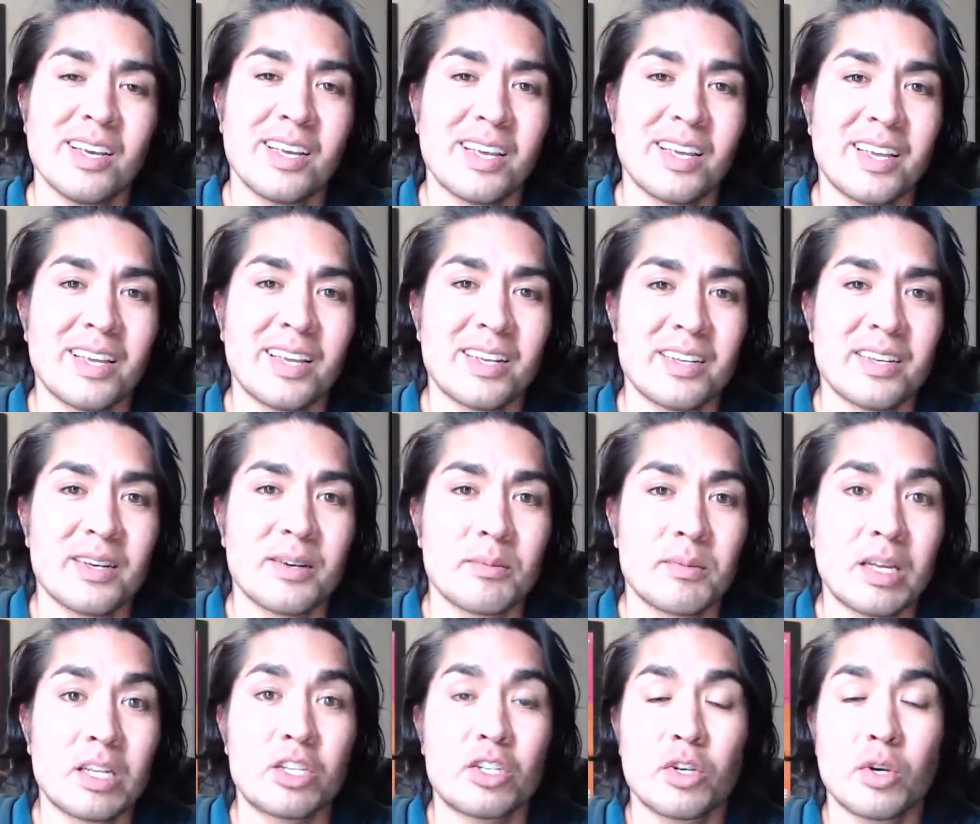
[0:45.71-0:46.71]
And um,
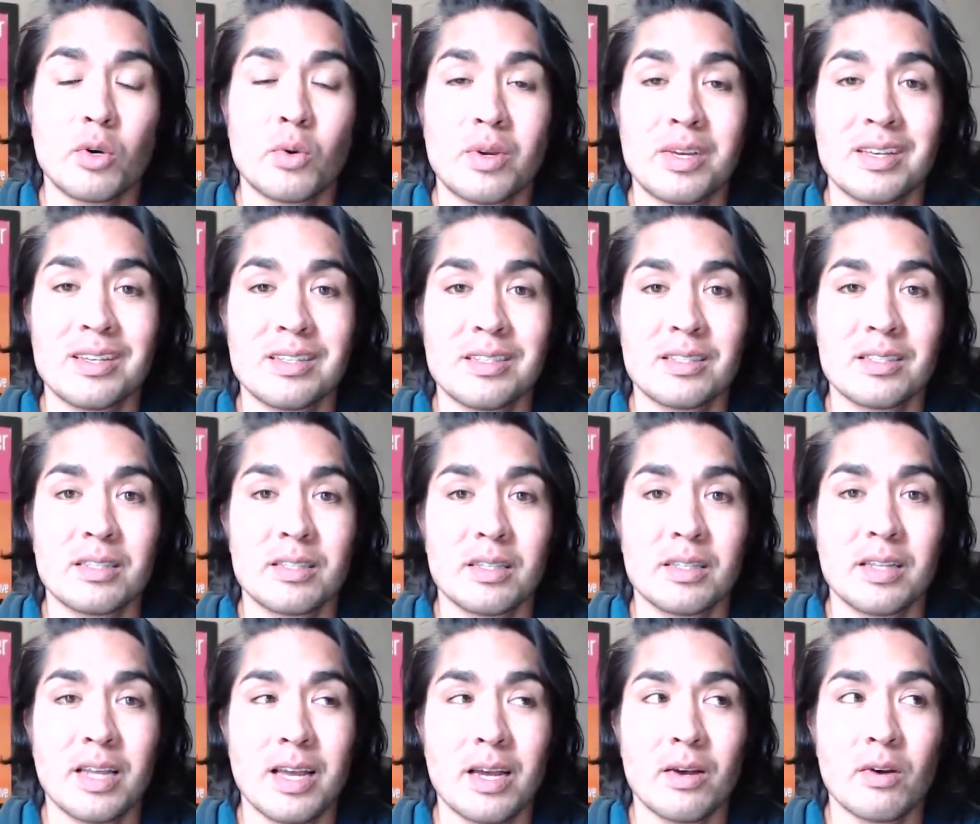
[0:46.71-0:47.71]
that show is
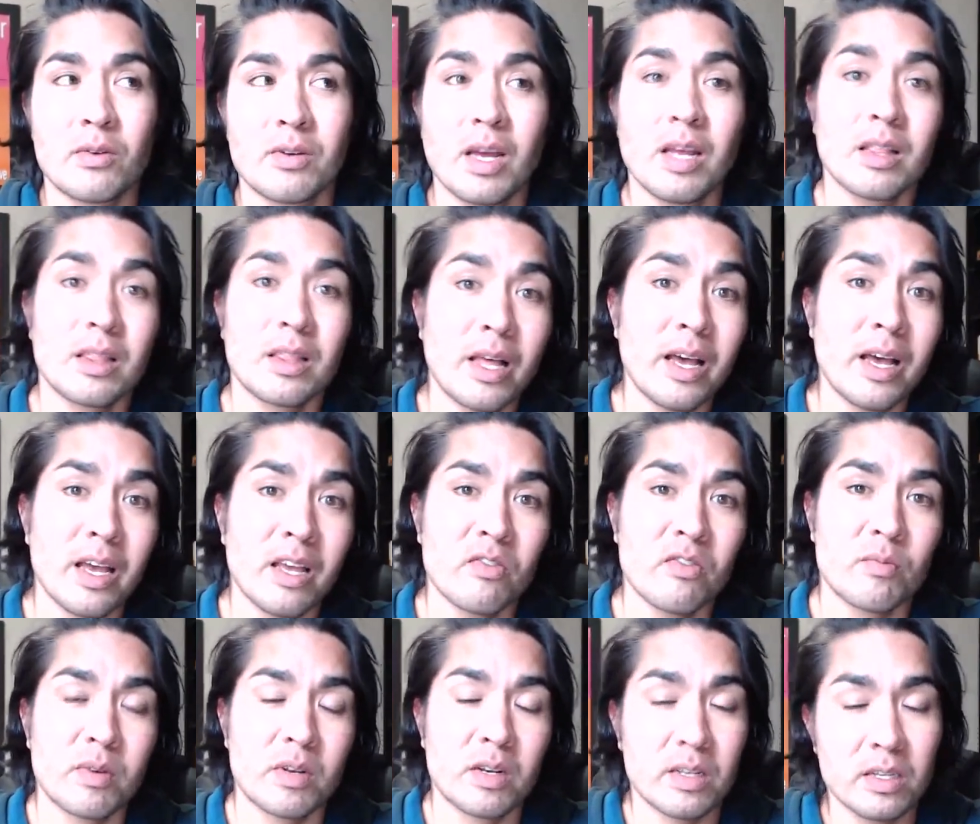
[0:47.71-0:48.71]
now not
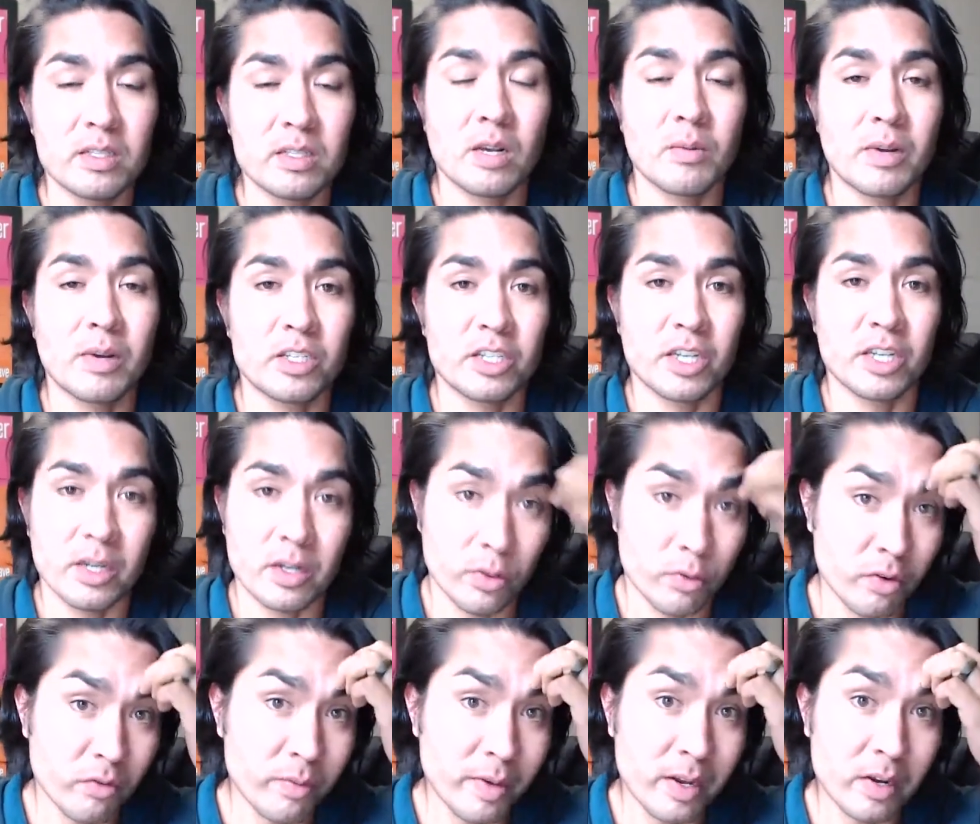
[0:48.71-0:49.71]
live, but it is on my channel,
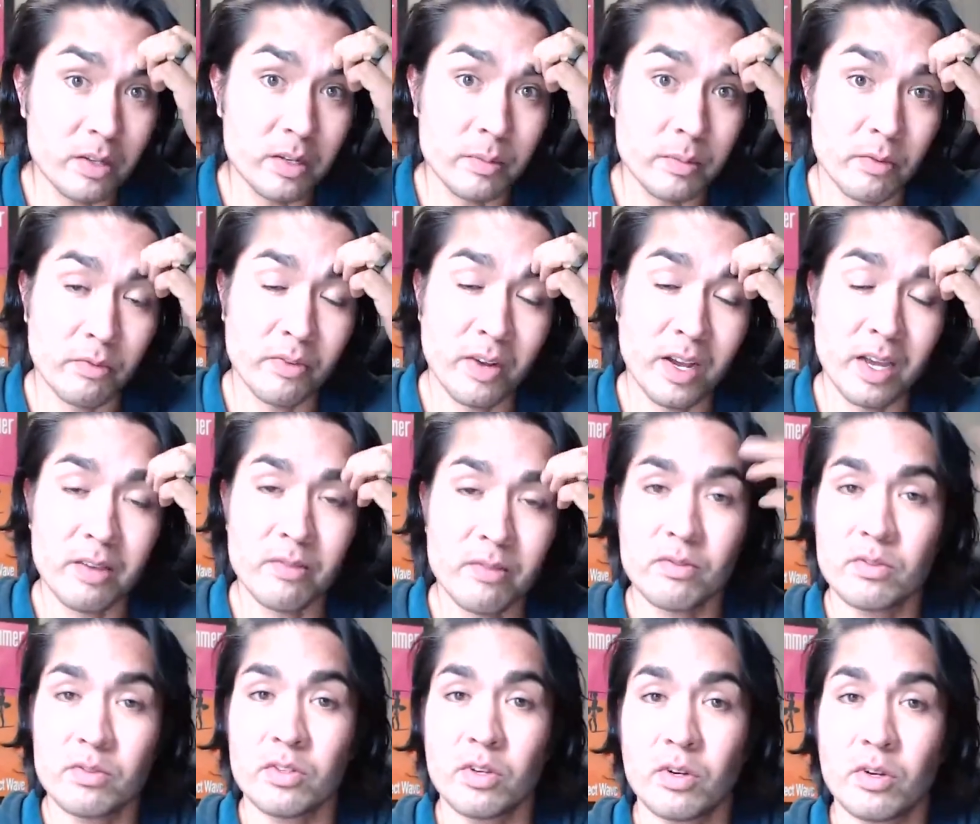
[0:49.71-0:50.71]
Thrift Battle number five.
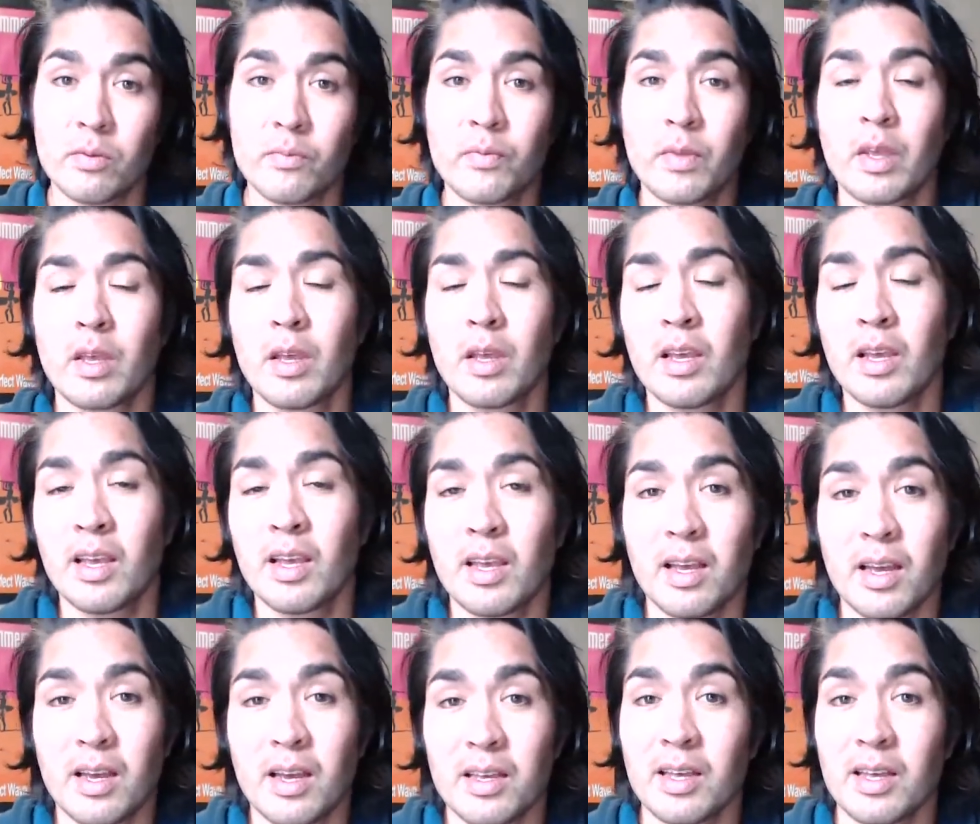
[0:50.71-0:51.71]
So
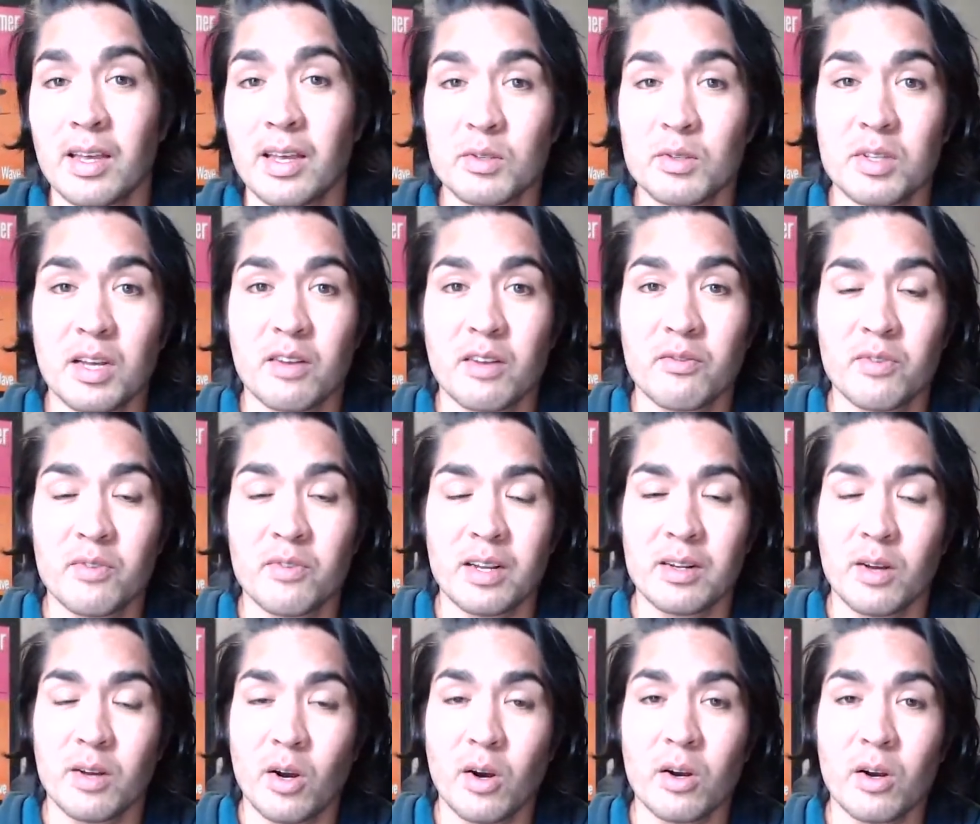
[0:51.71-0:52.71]
uh, yeah, that was a lot of fun.
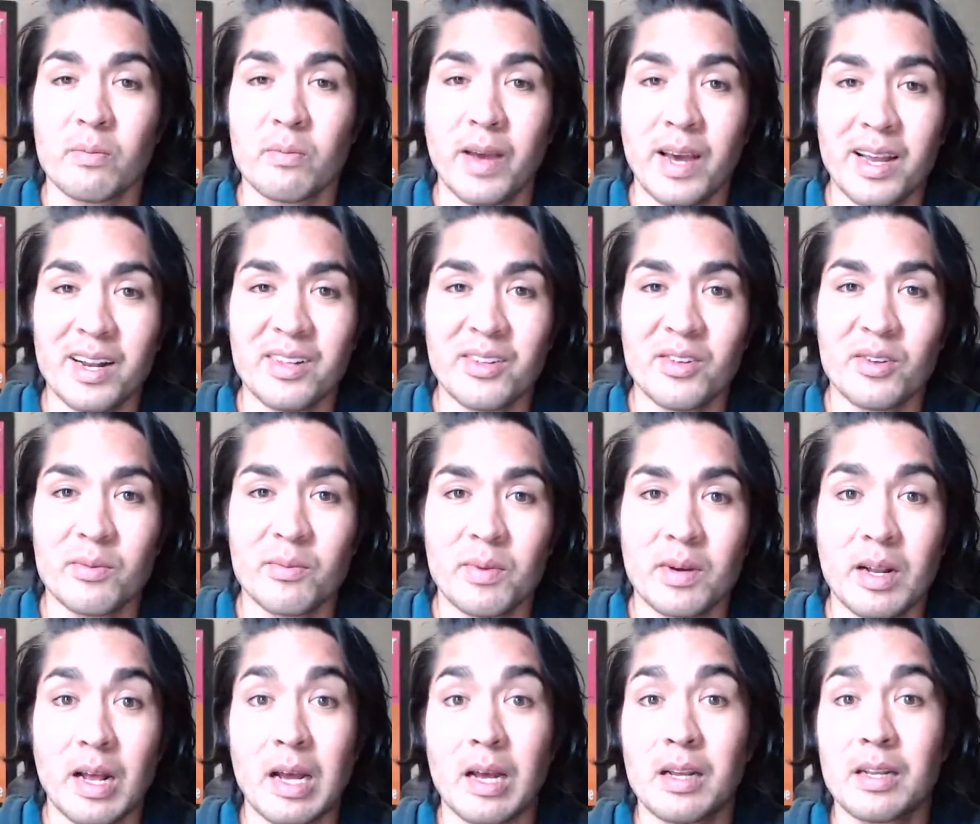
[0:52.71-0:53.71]
Hard battle,
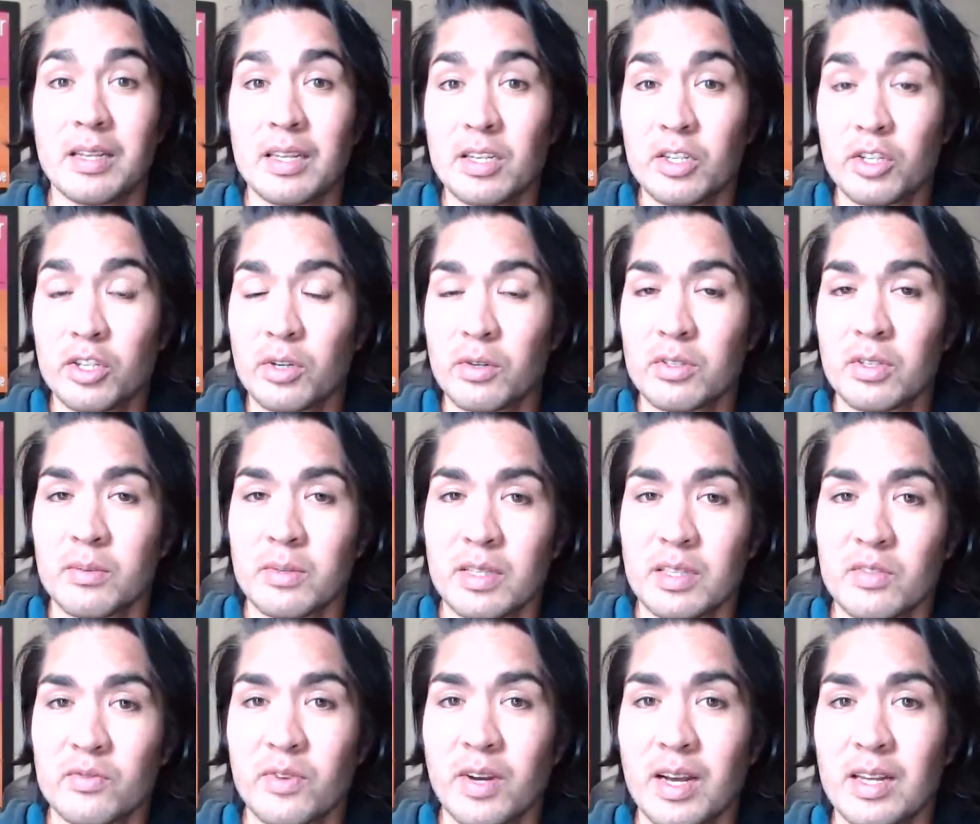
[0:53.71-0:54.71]
but I did show some of
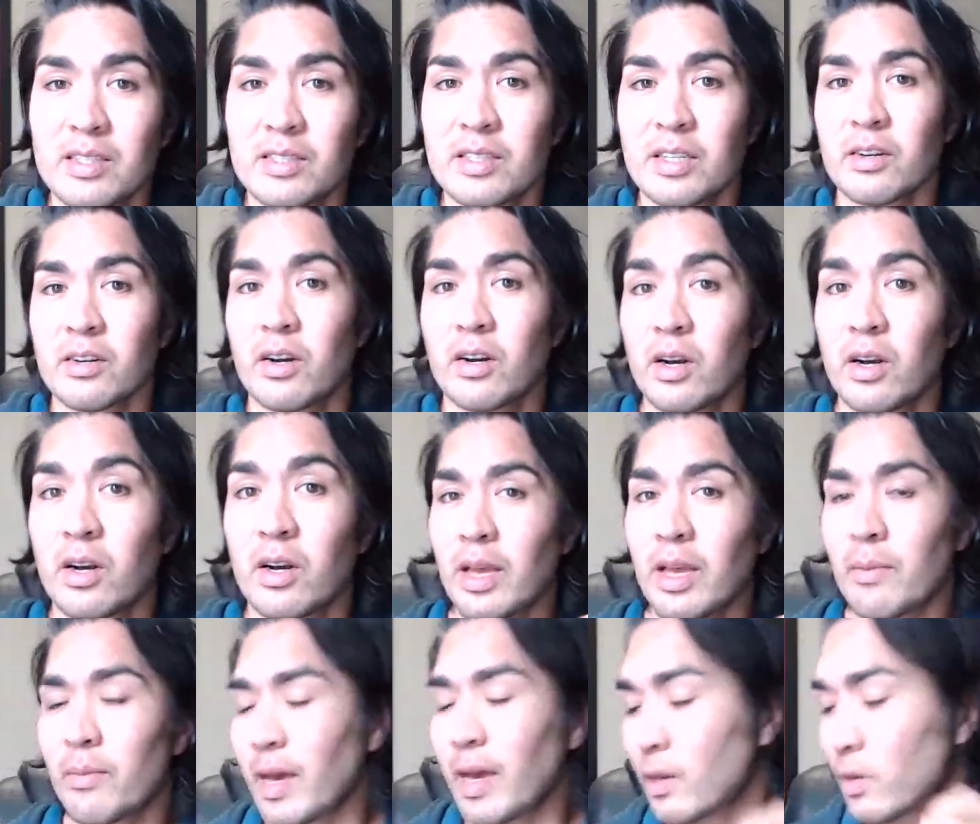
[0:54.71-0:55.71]
these finds there on
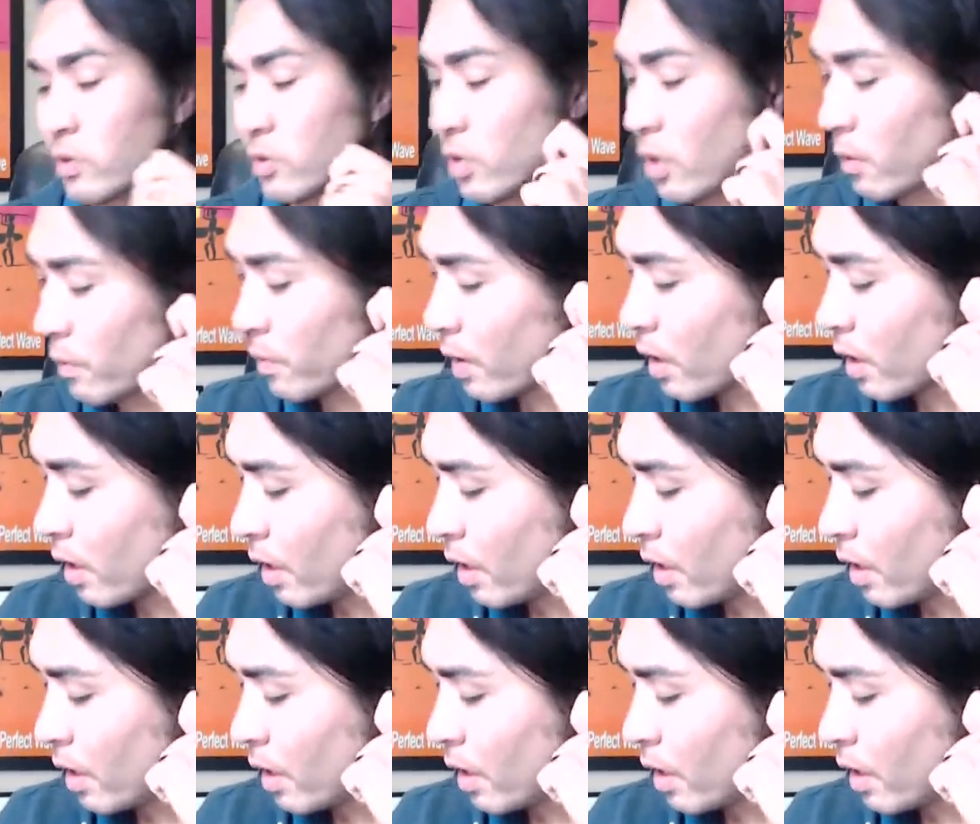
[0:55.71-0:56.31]
that battle. So,